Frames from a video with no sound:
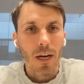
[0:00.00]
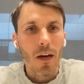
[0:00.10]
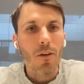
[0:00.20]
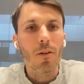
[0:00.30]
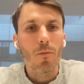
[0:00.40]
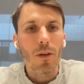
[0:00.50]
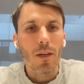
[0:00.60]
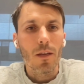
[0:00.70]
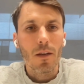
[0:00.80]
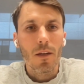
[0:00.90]
How can
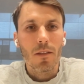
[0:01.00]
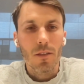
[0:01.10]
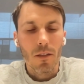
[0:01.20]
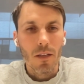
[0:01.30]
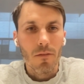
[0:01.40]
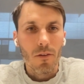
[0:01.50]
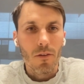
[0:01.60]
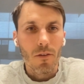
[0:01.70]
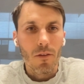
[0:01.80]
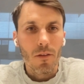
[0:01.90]
we deliver